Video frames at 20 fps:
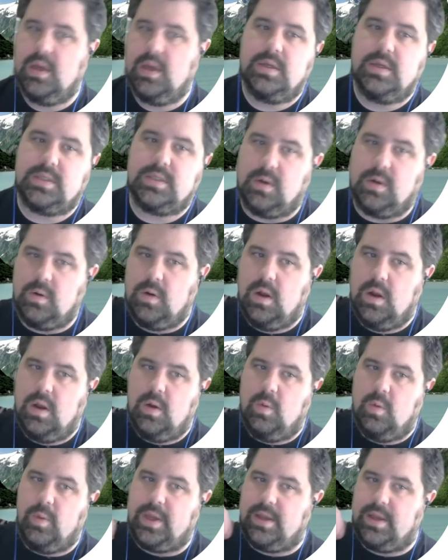So
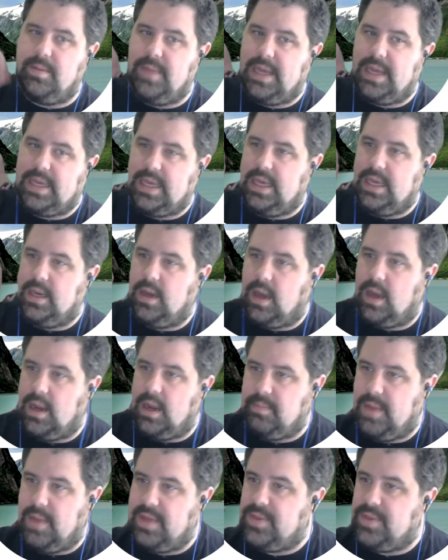we can make
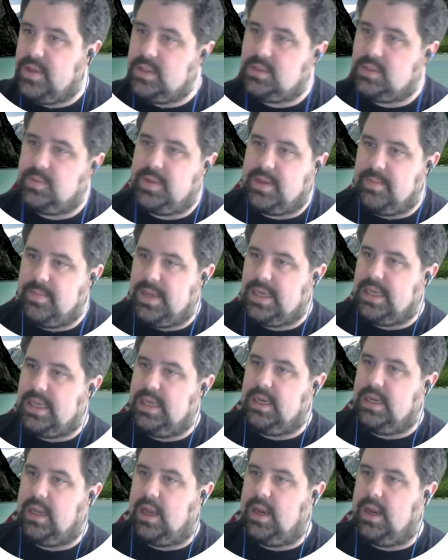inline methods, we can make
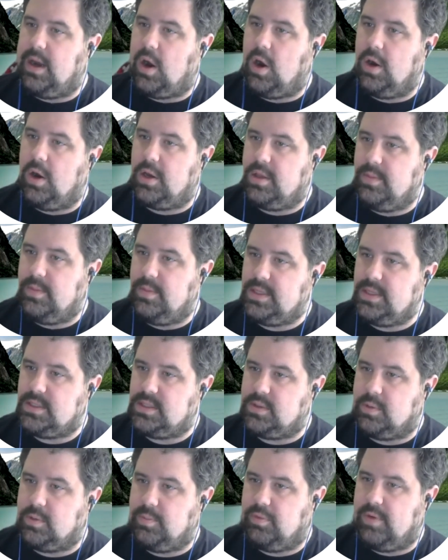inline
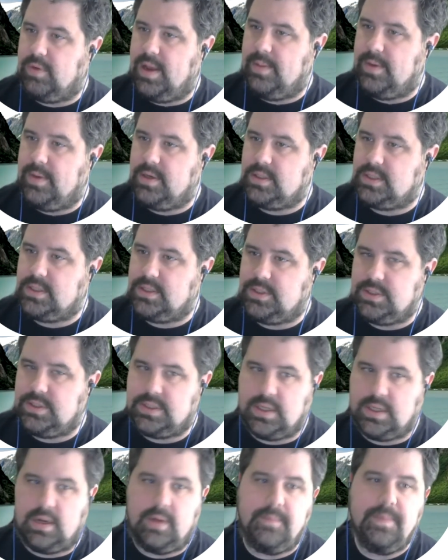arguments or parameters, as you
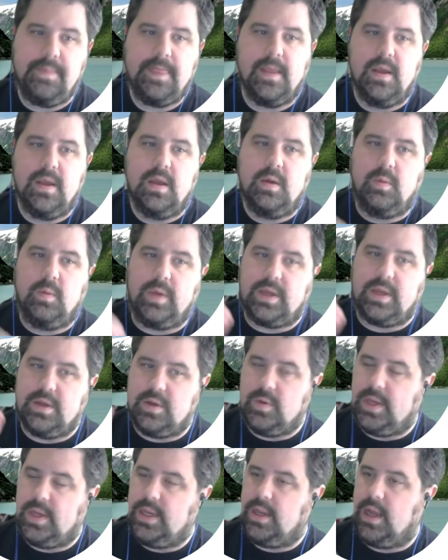saw. We can
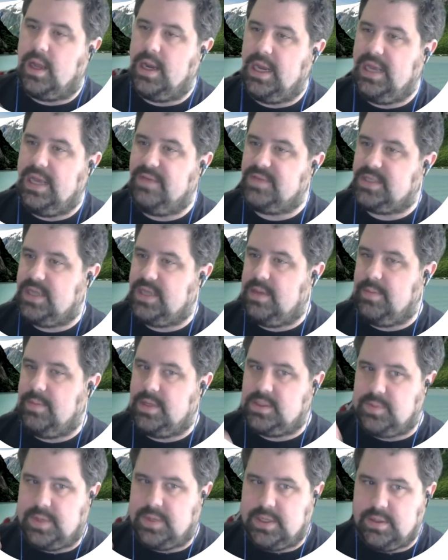do inline if
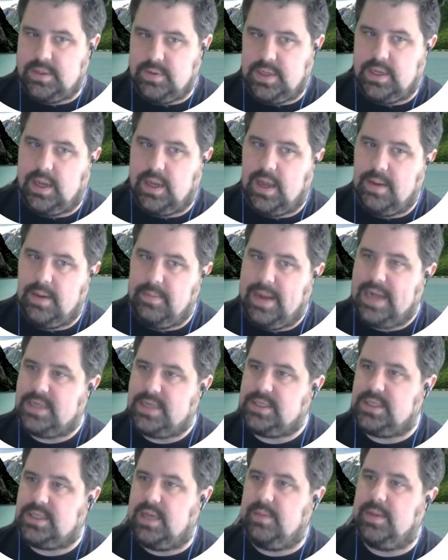statements, we can do inline
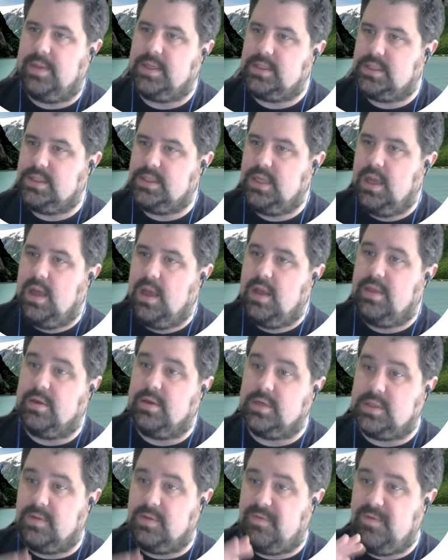match statements.
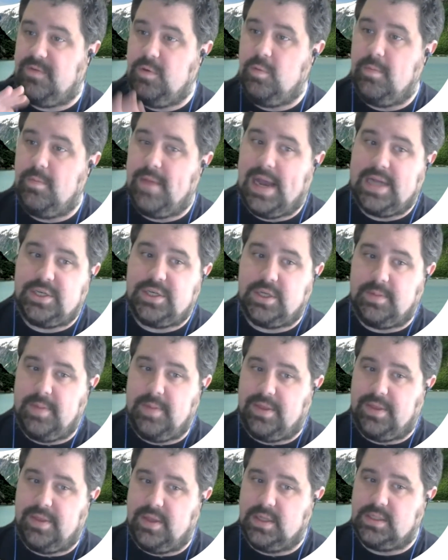There's a few magic
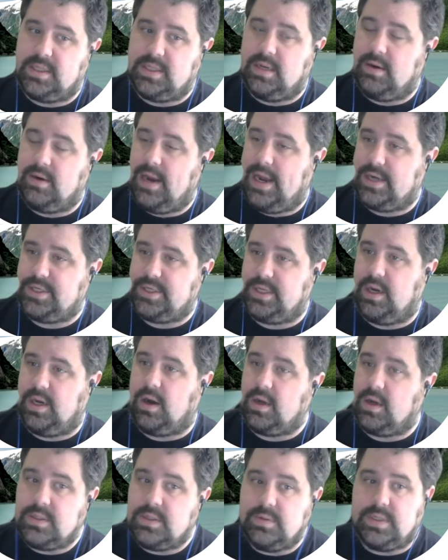methods that are actually
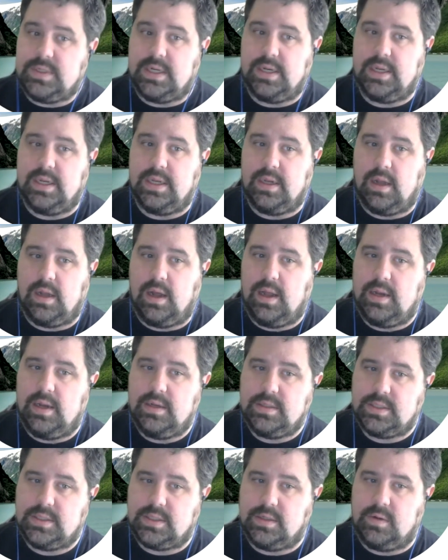also done inline.
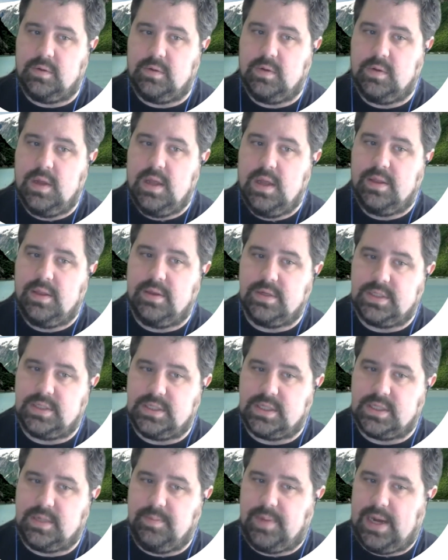So there's
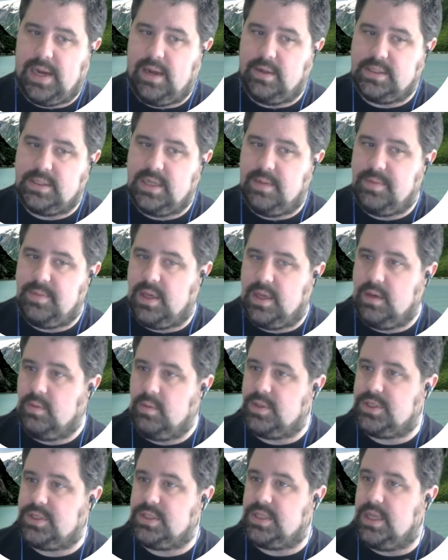this compile time thing,
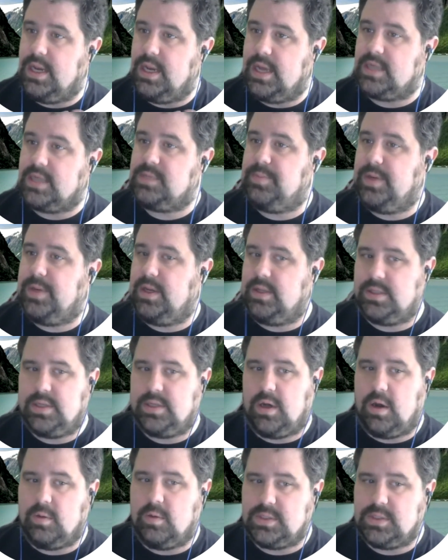which is the next bit of the
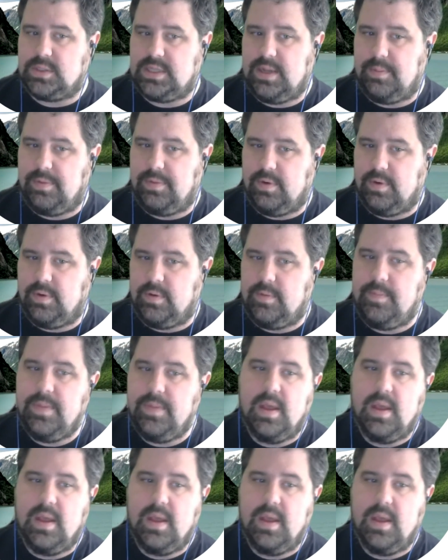talk we'll step through.